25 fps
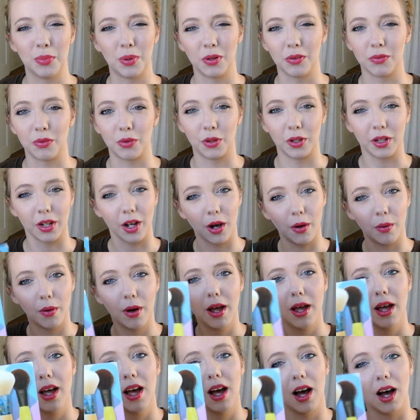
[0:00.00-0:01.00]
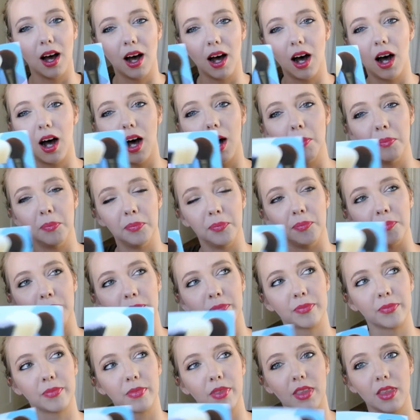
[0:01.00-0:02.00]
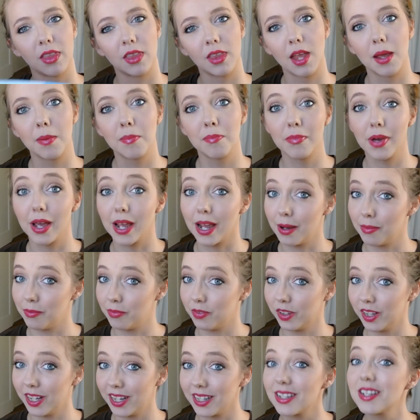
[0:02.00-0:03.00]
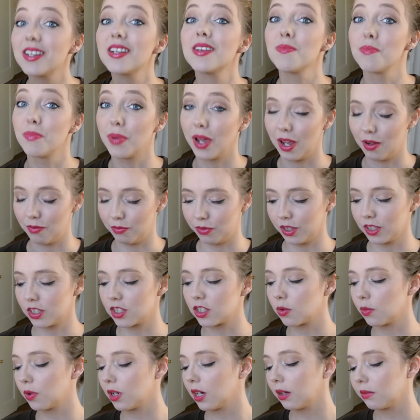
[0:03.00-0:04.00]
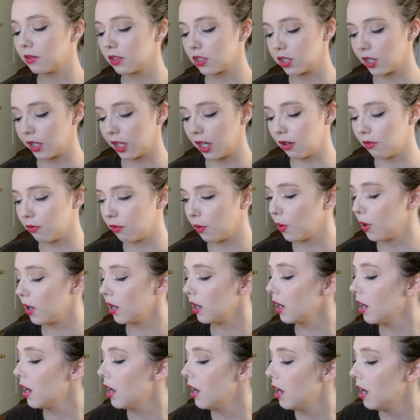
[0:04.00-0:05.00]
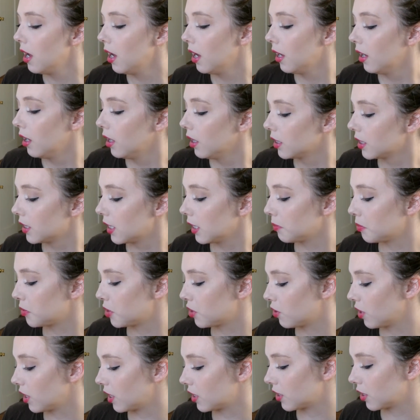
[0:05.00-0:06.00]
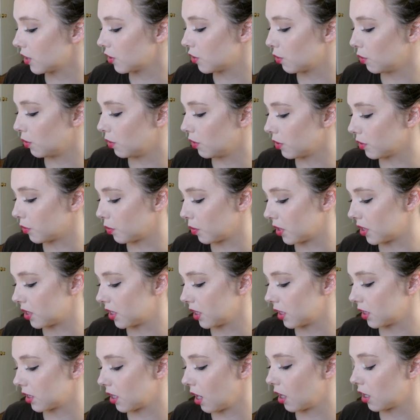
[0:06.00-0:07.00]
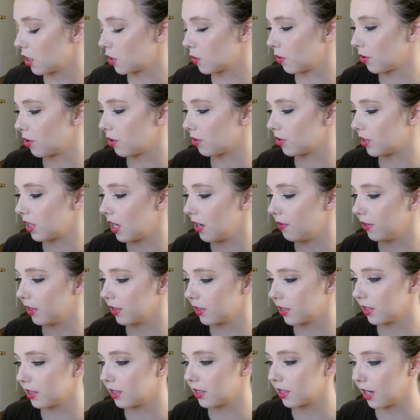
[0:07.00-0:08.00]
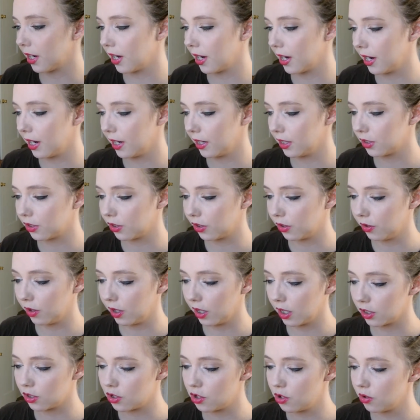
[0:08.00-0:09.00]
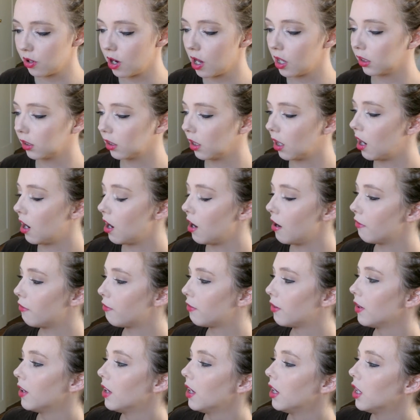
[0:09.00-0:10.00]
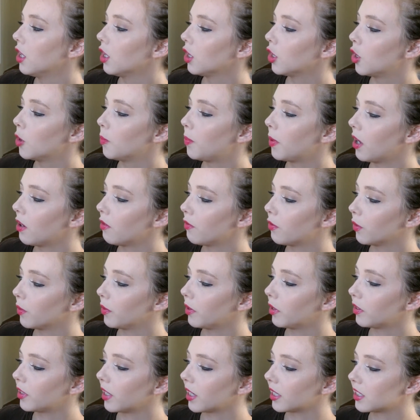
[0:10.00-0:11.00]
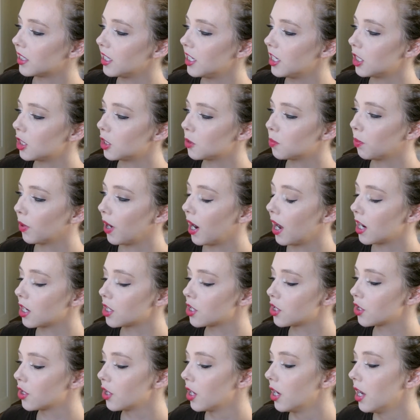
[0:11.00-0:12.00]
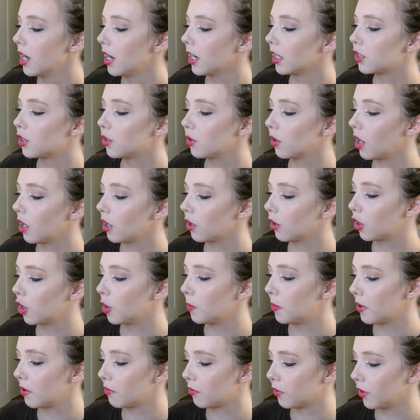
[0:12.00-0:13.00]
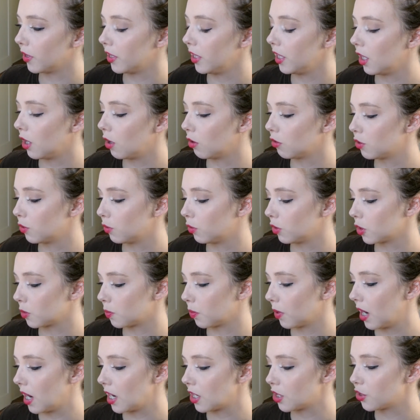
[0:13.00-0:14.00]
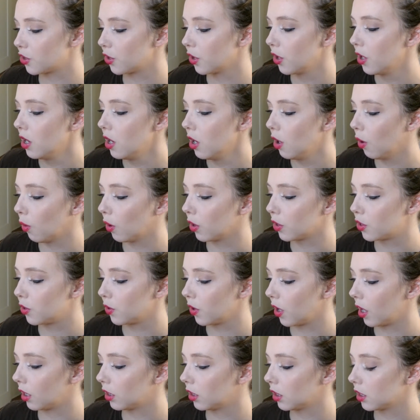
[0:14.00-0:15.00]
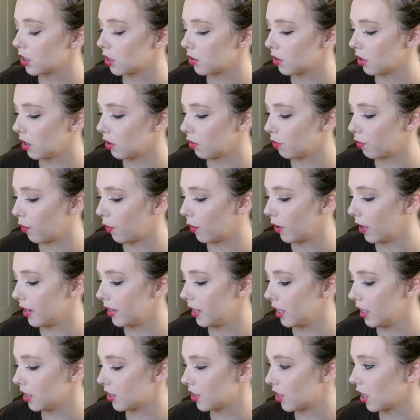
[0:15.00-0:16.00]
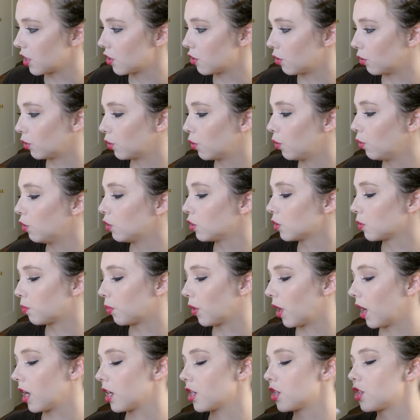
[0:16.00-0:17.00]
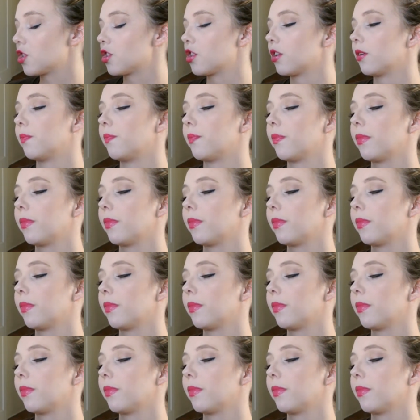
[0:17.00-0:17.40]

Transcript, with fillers: portfolio, um, pamphlet? Pamphlet's the word I was looking for. Tips, tricks, and tools with $6 worth of savings inside. So you get a $2 off coupon for Real Techniques brush, a $2 coupon for an Eco Tools brush, or $2 for an Essential Tools brush.